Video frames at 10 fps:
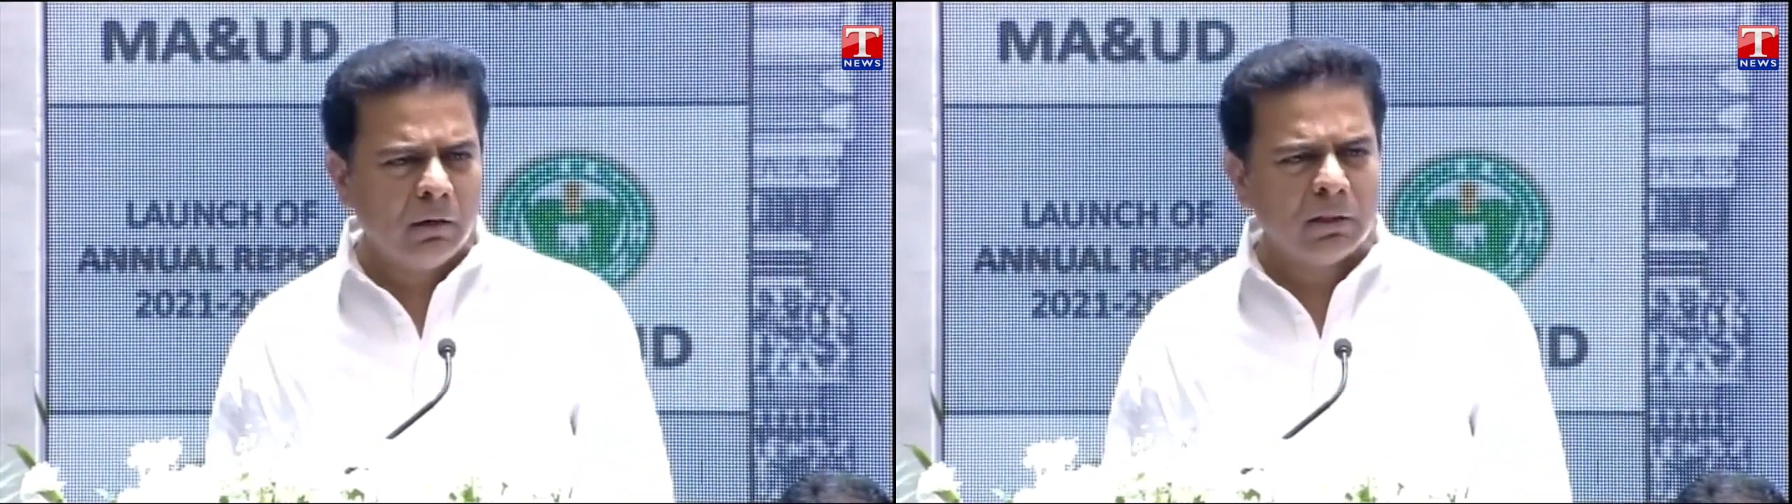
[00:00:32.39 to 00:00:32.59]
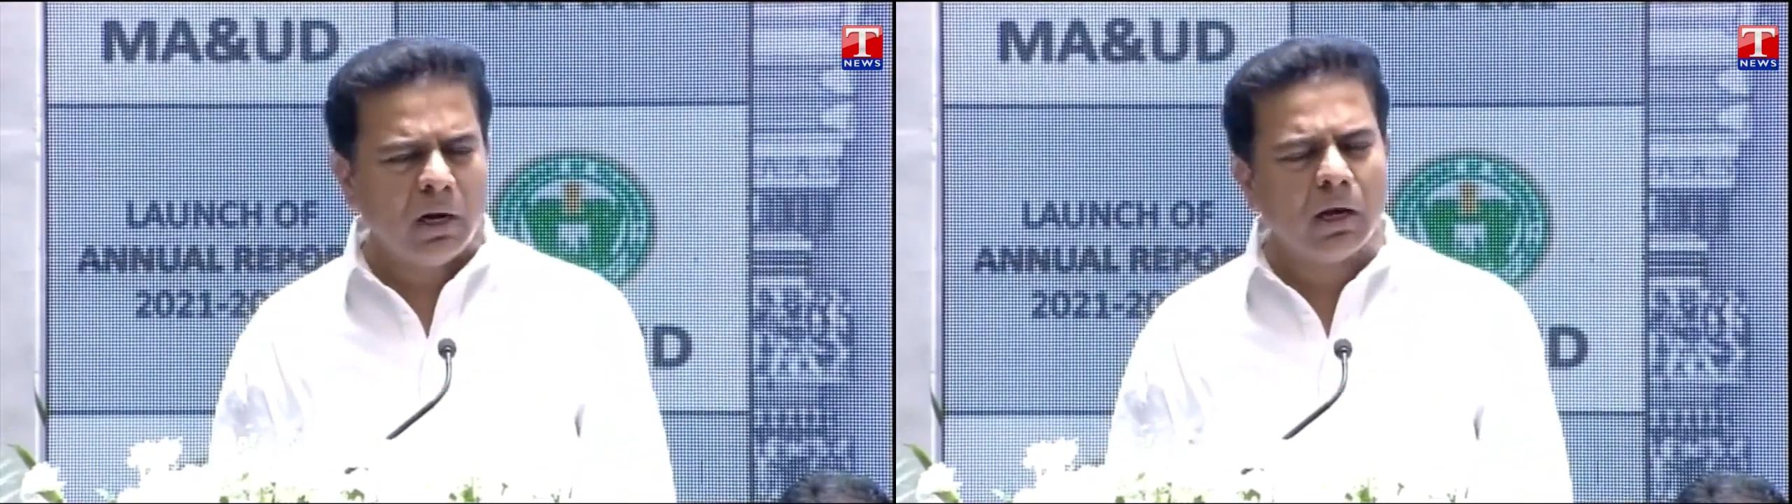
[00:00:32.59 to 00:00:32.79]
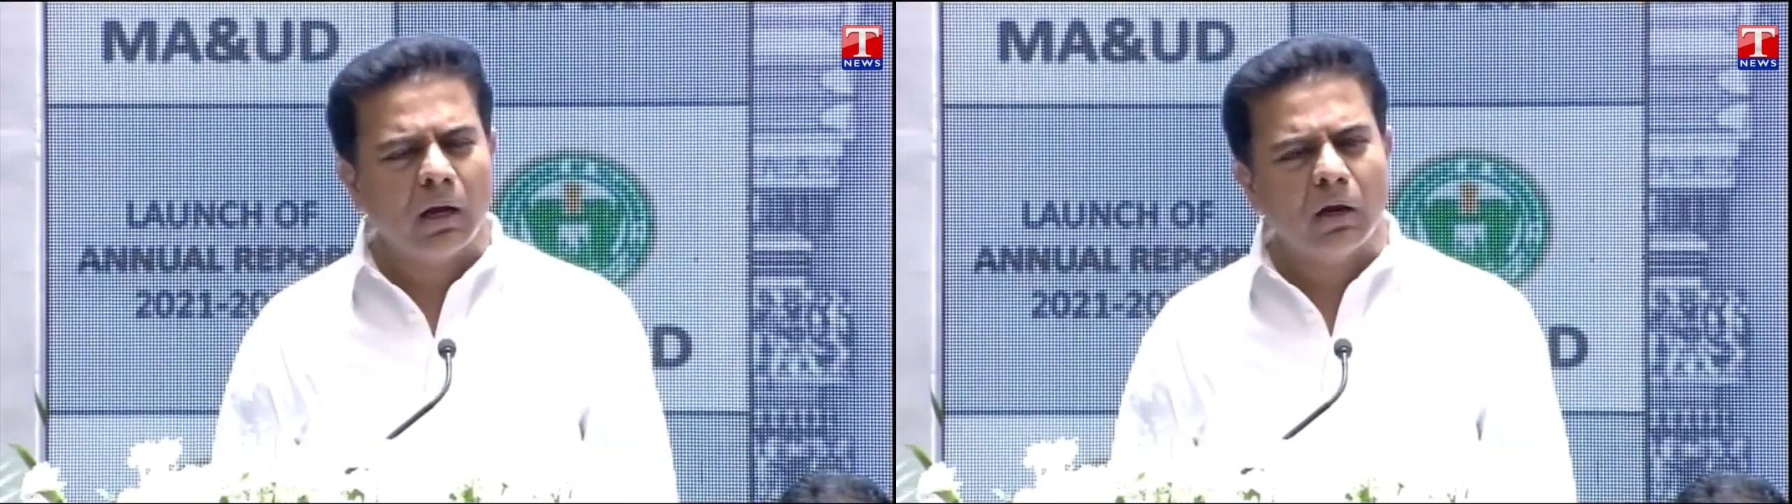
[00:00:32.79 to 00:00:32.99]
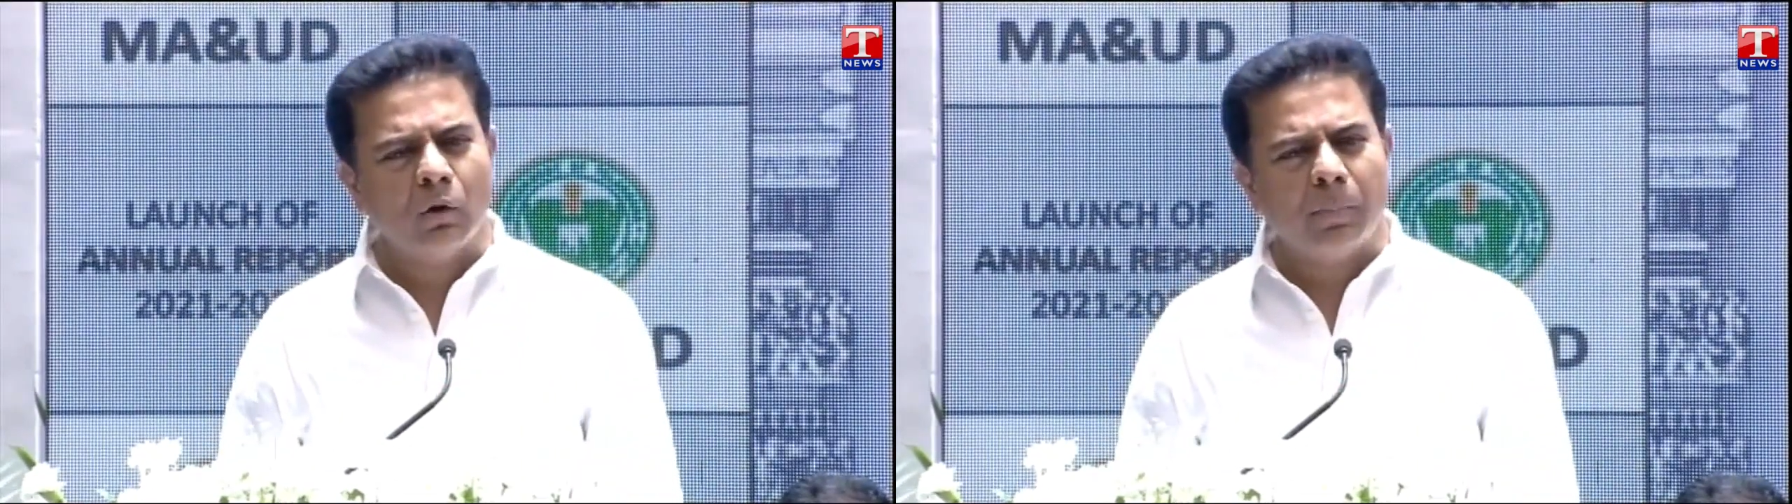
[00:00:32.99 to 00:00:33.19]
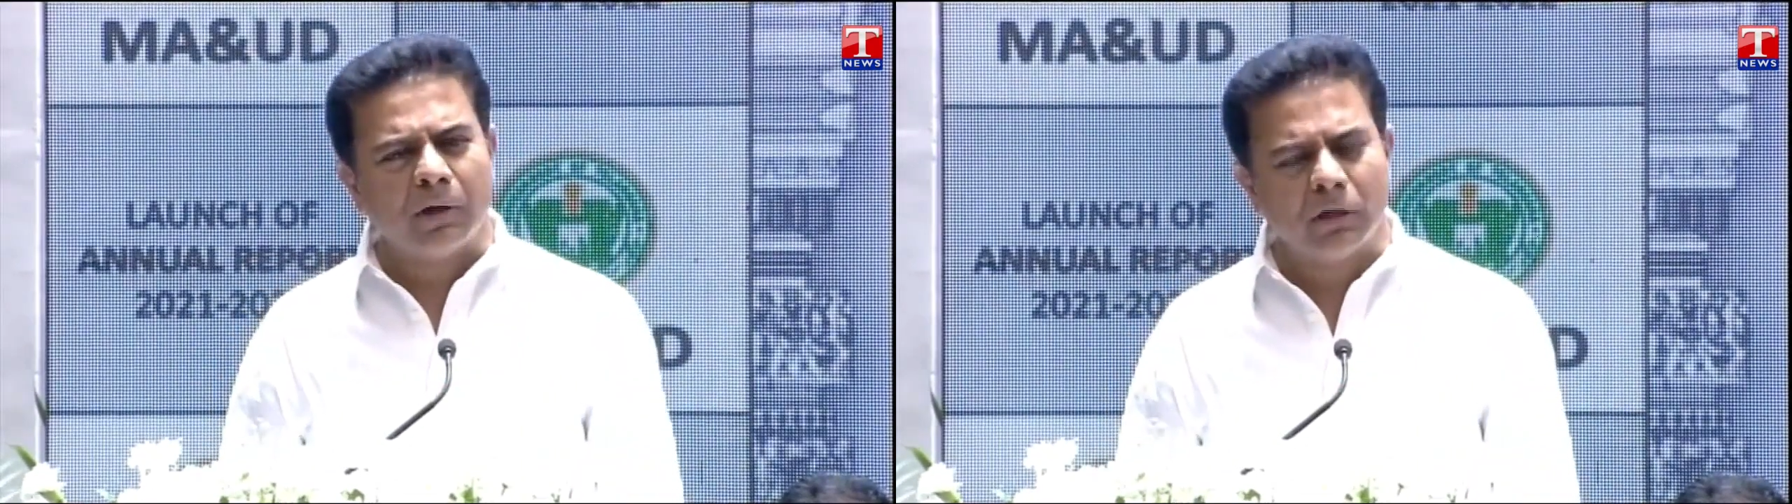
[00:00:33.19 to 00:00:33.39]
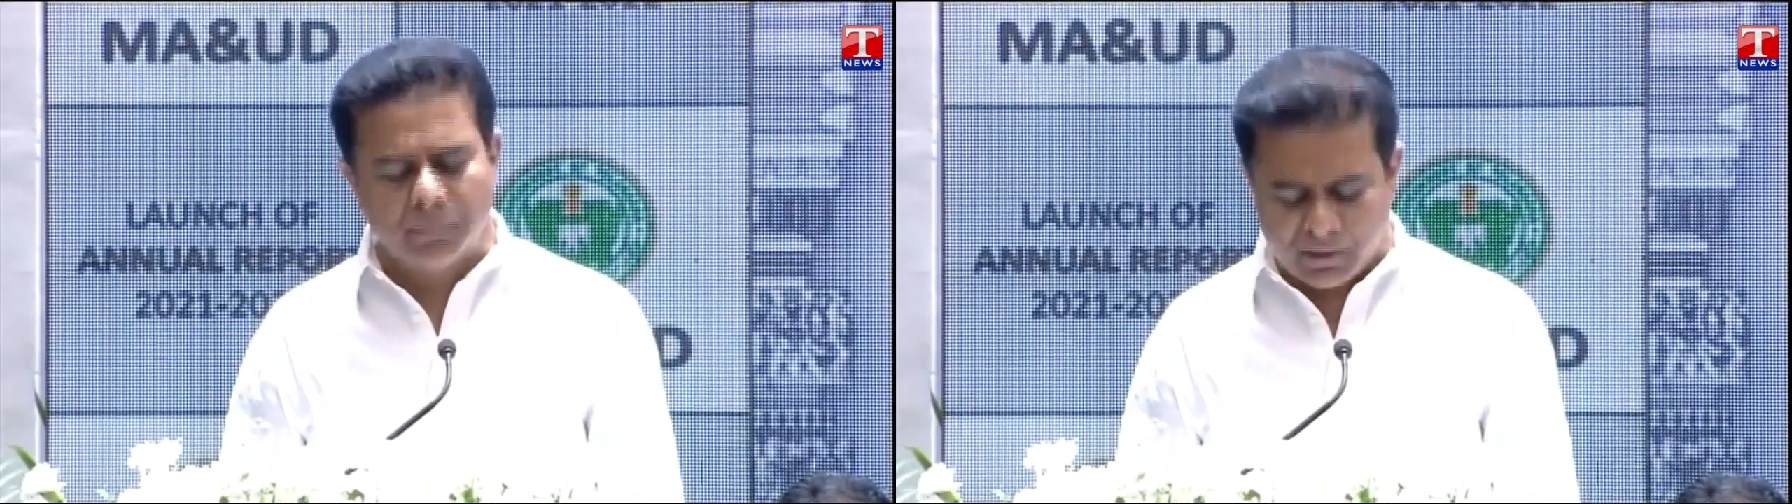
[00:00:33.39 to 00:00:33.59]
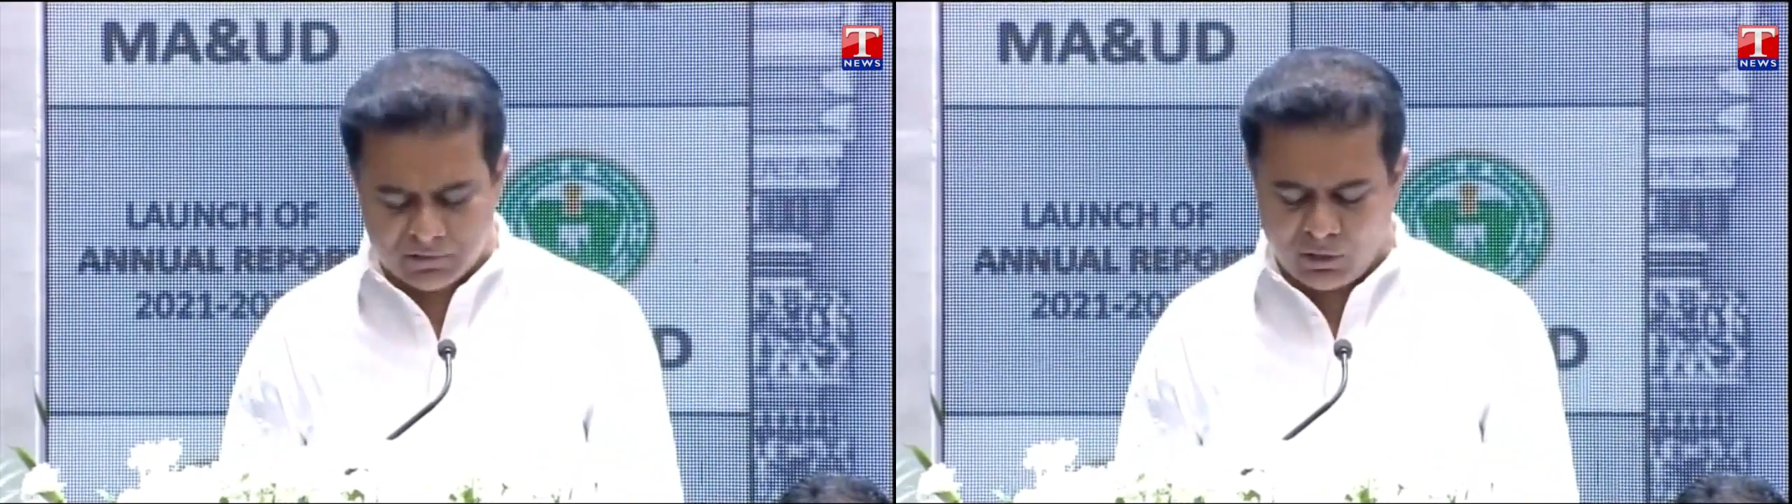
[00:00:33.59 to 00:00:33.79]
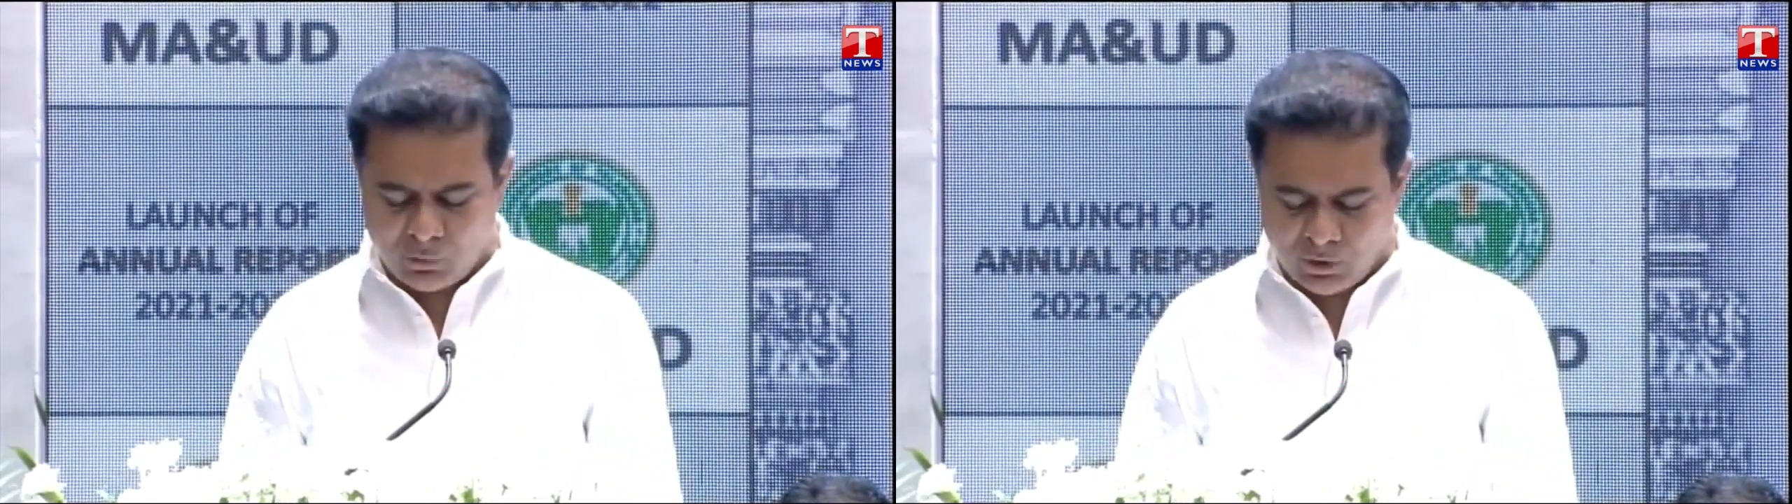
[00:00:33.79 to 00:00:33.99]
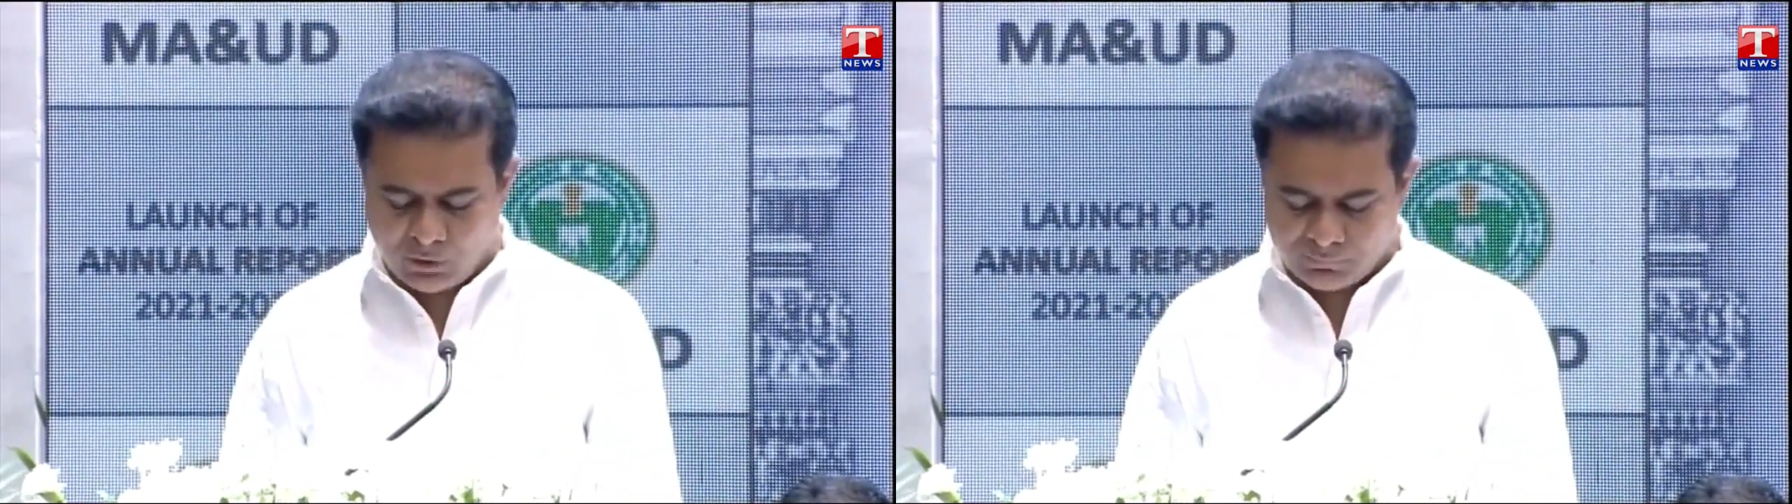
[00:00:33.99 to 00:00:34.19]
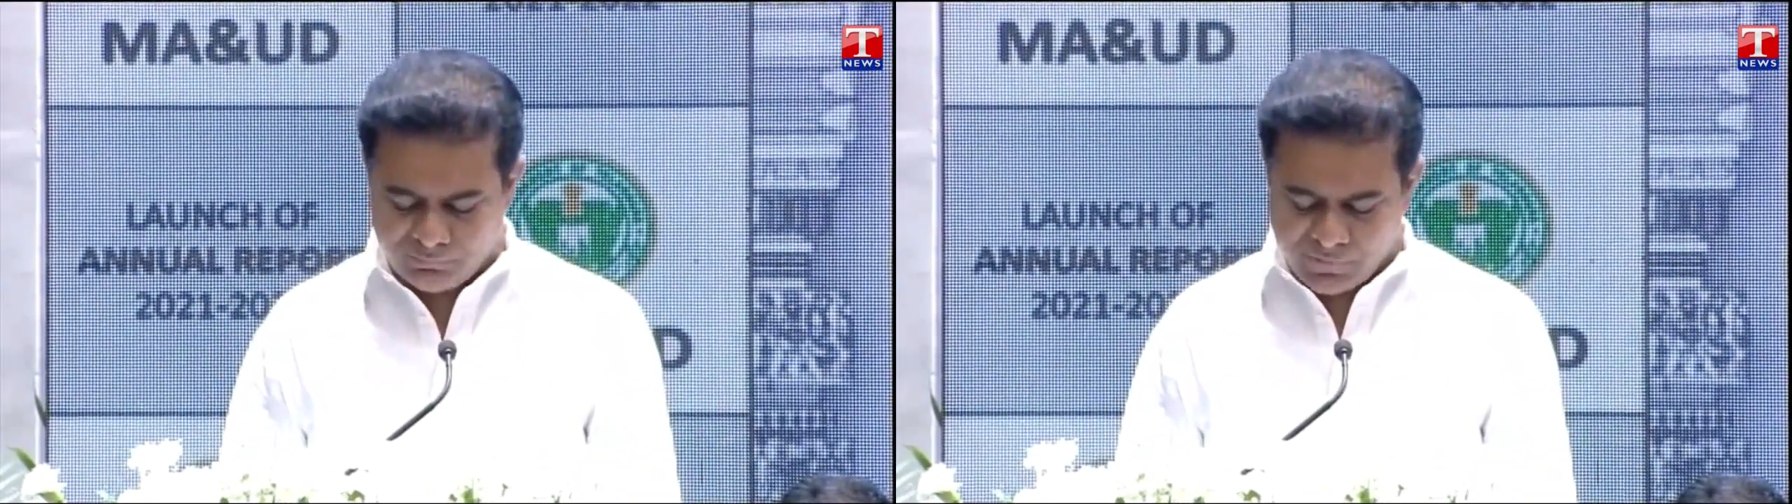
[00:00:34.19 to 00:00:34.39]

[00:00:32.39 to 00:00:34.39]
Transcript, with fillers: Telangana lo pattana prantallo unnaru.